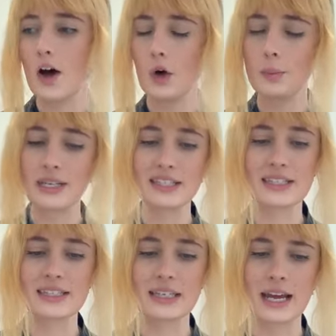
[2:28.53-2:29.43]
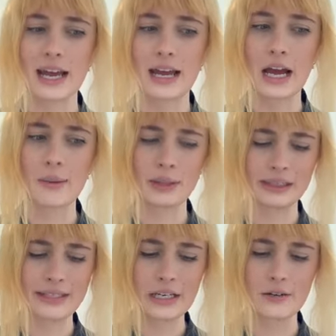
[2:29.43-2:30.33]
All pieces today, I
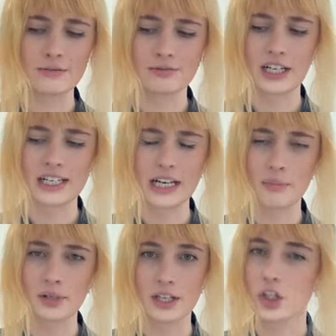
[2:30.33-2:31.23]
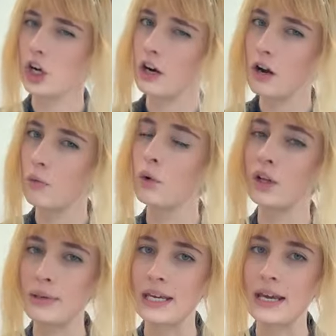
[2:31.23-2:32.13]
believe 99% sure
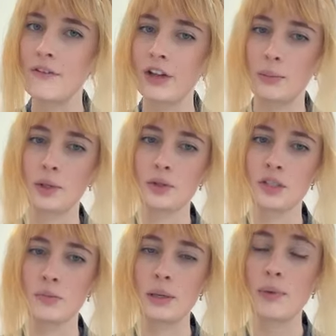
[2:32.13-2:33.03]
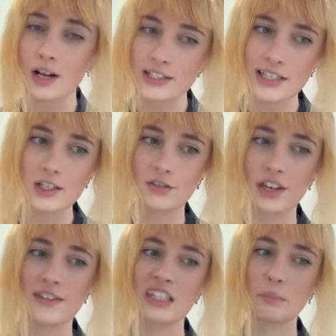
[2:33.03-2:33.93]
will be available to be processed
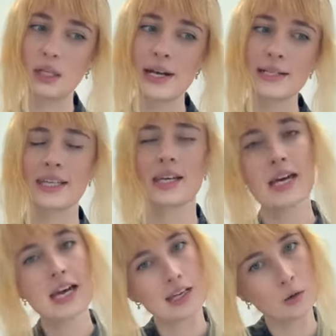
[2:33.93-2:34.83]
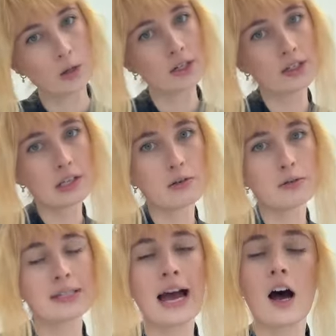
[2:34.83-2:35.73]
via Splitit. In order to
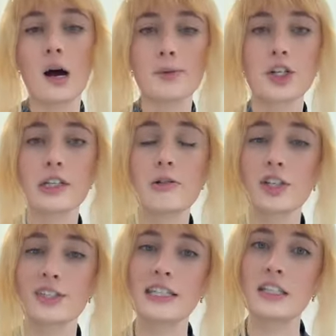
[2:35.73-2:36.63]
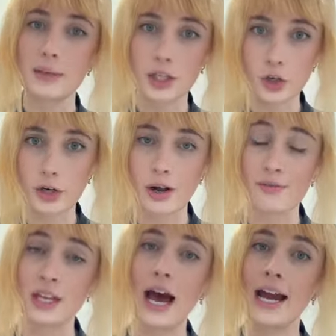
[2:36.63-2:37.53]
use that option, you just need to make sure you
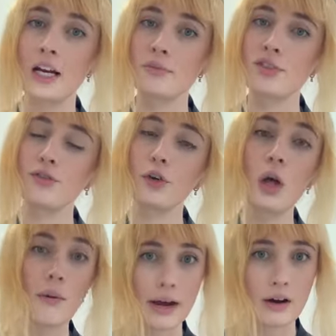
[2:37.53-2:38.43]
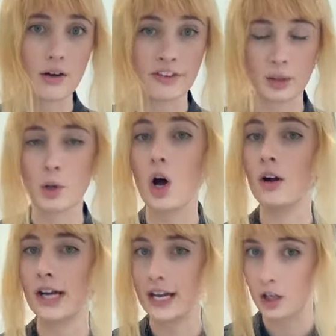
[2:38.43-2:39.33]
have the item's full amount available
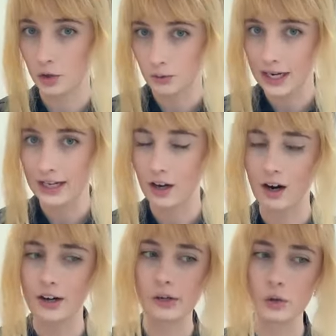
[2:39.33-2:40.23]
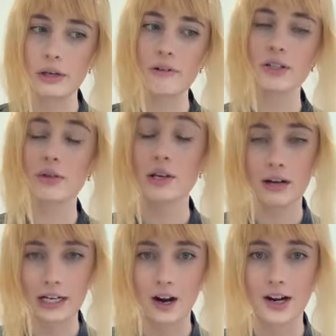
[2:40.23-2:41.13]
on a credit card. Only works with a
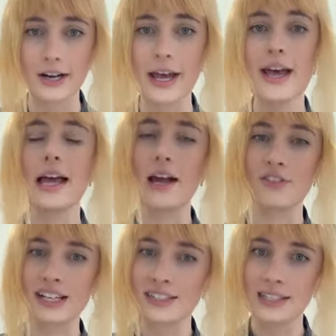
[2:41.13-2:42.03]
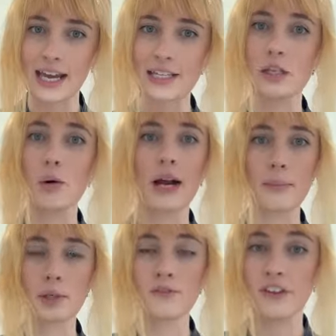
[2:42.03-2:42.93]
credit card. If that's the case, you are
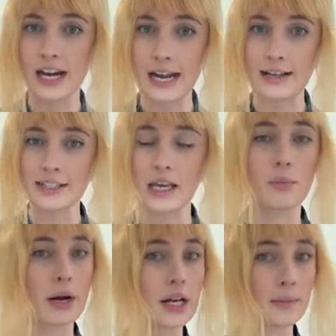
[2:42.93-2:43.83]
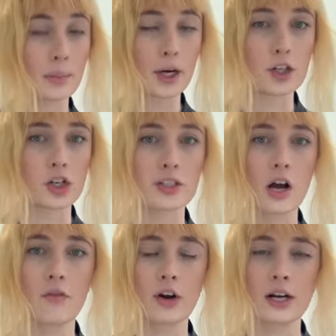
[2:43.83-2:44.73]
able to finance and break up the purchase
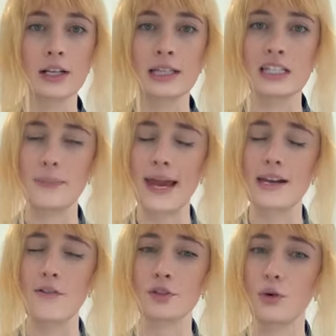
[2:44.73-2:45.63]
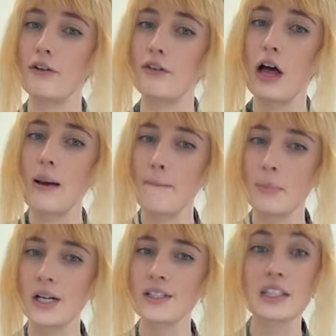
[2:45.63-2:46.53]
over the span of 12
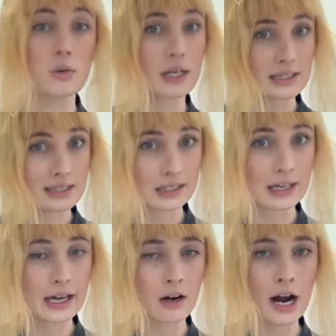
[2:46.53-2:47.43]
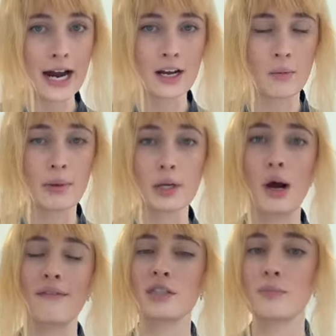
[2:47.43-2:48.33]
months. You instantly get your item, but
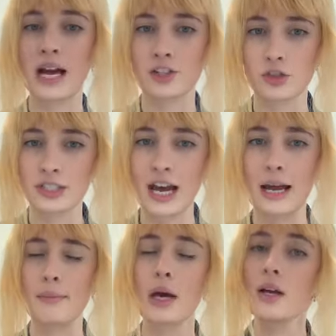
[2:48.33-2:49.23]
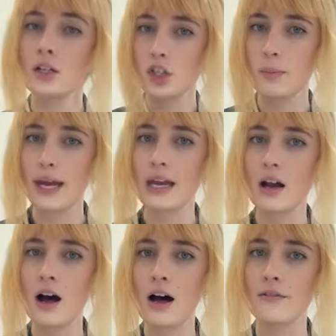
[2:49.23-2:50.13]
you have some extra time to pay
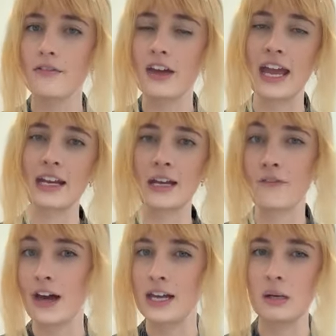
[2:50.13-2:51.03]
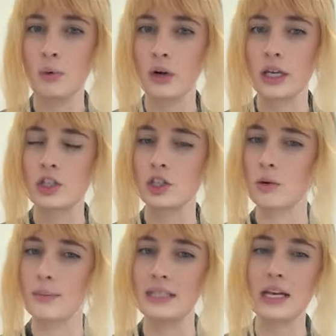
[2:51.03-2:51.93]
it off. And if at any point you just
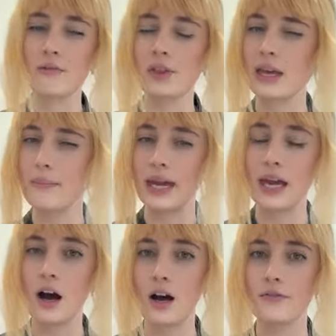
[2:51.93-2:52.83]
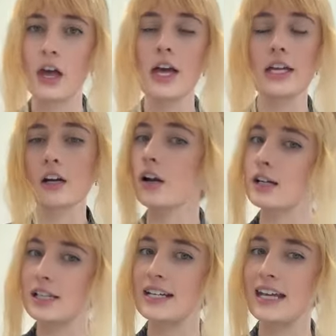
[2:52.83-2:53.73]
want to be done with it, pay it off. You're
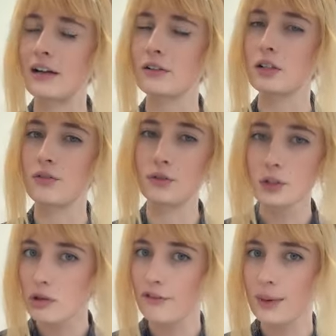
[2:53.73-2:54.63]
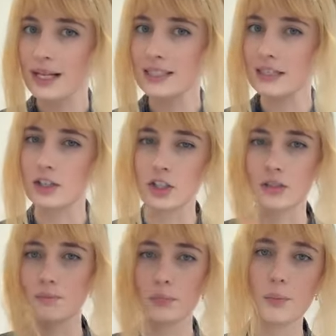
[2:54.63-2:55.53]
not tied down to the full 12 months. You can
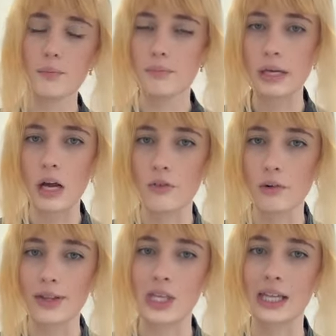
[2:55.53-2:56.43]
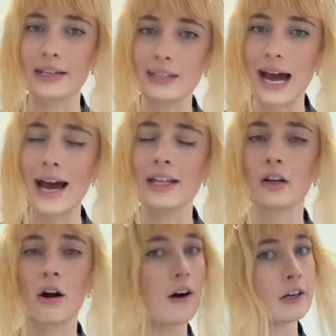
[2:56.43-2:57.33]
just boop, be over with it like that.
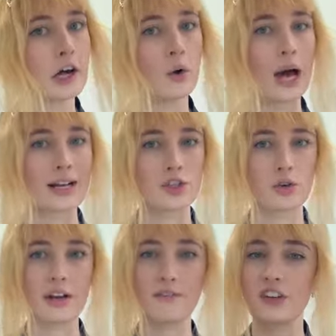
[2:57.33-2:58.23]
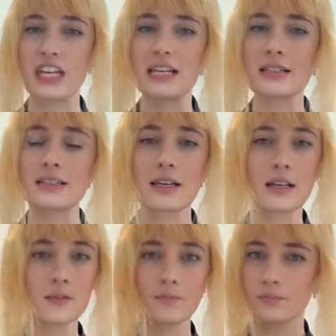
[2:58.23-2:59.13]
And there are no extra fees
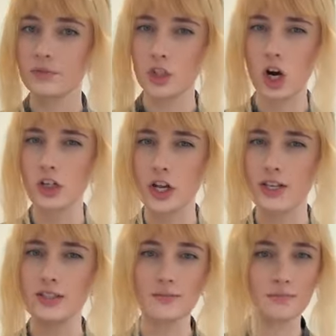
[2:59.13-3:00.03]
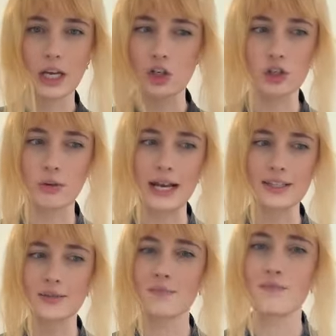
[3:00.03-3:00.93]
charges, interest
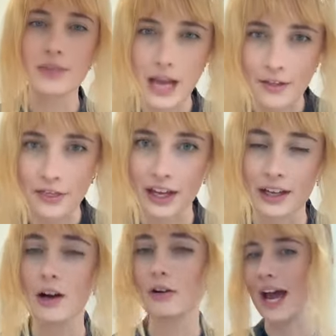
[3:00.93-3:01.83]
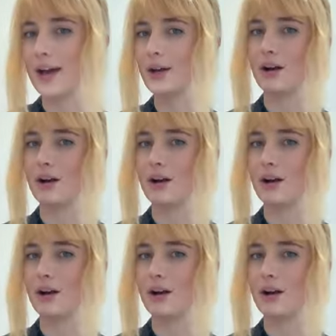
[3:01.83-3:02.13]
rates, nothing, okay?